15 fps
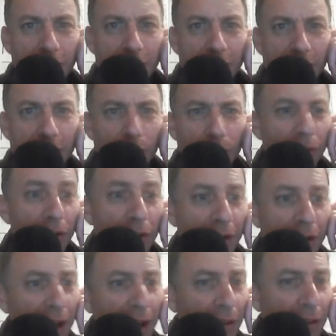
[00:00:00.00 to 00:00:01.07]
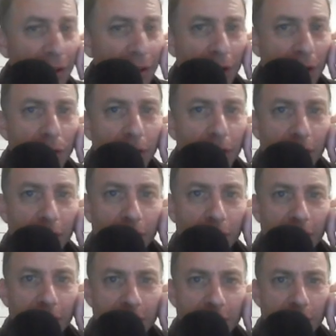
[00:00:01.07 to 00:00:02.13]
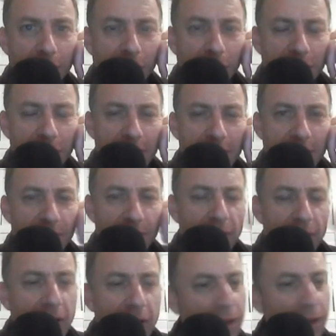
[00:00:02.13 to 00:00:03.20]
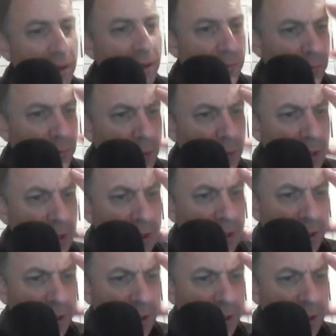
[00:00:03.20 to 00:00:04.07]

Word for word: Although now that I look at cretinoids, it's vaguely familiar.